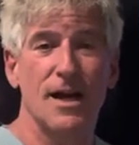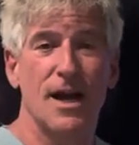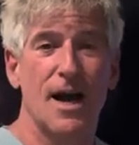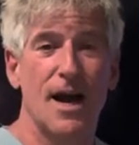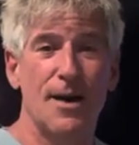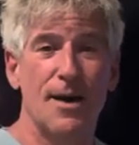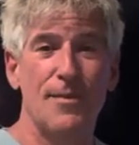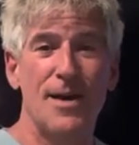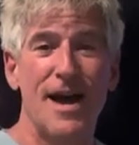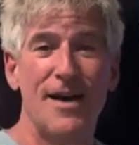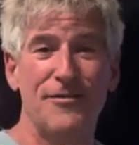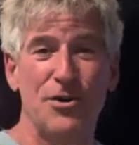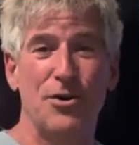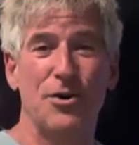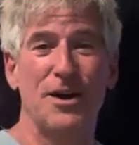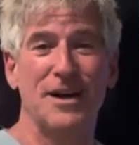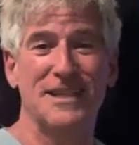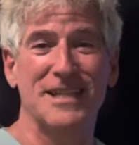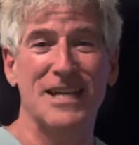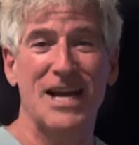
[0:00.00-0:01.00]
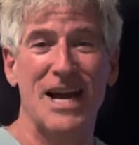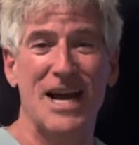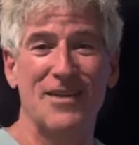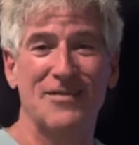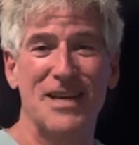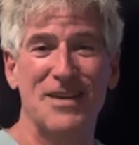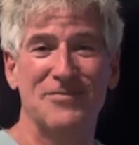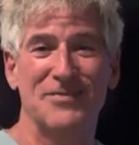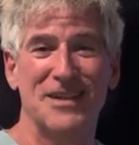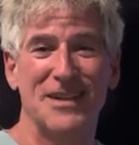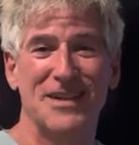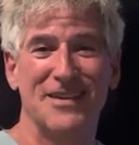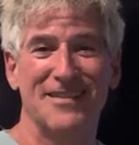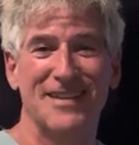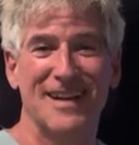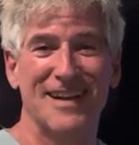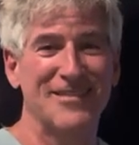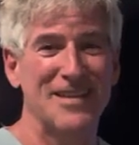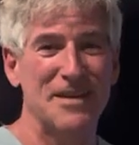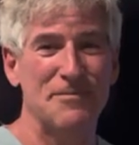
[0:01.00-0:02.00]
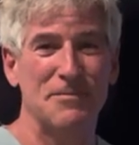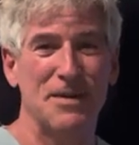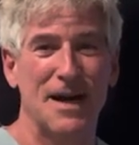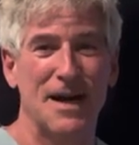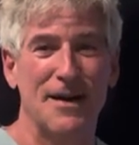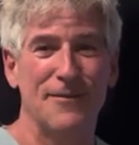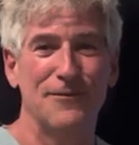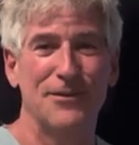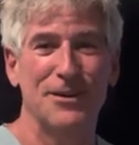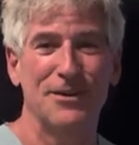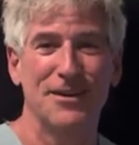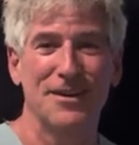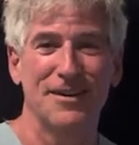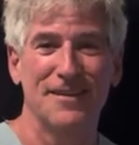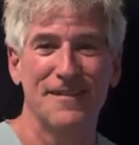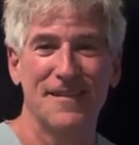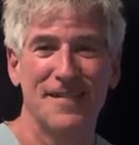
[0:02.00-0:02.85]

I'm having a hard time keeping. I'm getting popular.